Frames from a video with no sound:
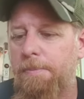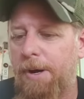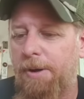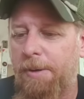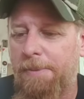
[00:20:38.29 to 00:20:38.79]

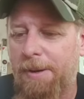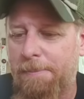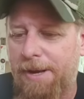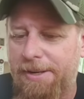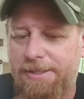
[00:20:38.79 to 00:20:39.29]
Apparently,
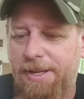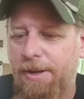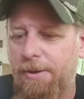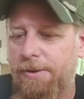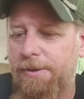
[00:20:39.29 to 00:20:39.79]
my
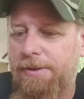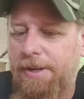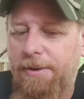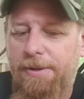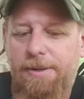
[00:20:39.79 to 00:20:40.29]
sales
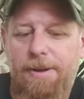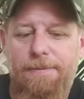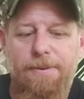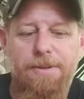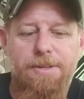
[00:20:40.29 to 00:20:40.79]

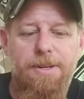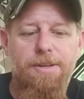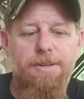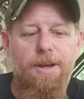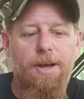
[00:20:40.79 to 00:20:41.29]
stuff
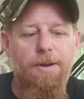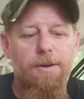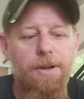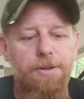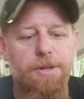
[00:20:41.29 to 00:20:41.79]
is not
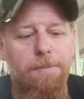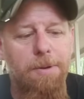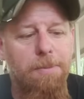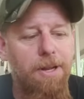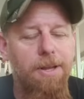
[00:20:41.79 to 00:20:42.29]

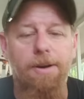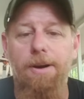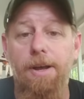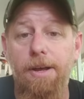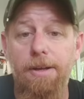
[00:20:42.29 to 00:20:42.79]
accepted by the
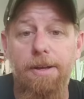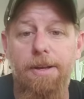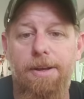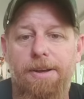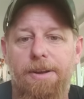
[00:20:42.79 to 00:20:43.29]
internet,
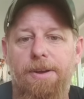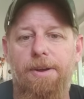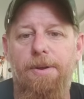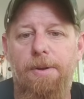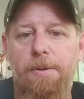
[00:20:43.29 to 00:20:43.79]

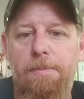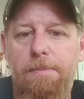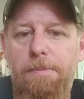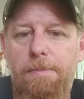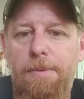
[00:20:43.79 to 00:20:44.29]
and
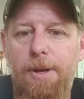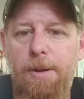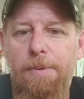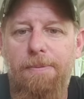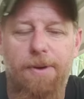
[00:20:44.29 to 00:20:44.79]

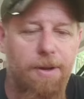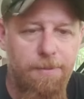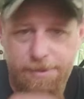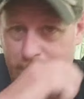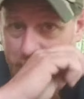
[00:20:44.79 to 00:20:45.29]
it'll be fine.
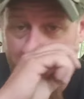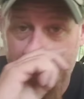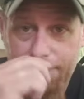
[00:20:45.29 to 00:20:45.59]
What's up, Matt?